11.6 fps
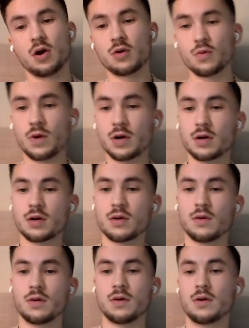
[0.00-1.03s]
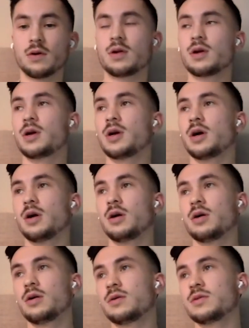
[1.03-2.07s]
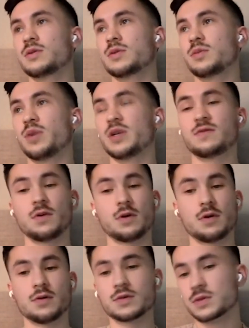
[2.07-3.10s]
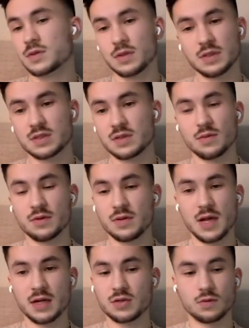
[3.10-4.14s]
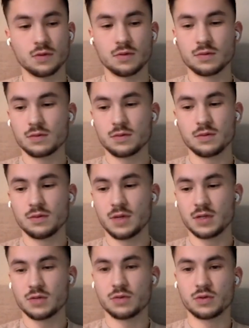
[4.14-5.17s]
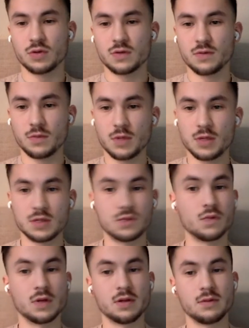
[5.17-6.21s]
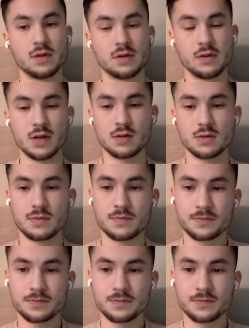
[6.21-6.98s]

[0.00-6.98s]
an artwork or uh, some press photos. It's a natural natural choice for me. He's really really great.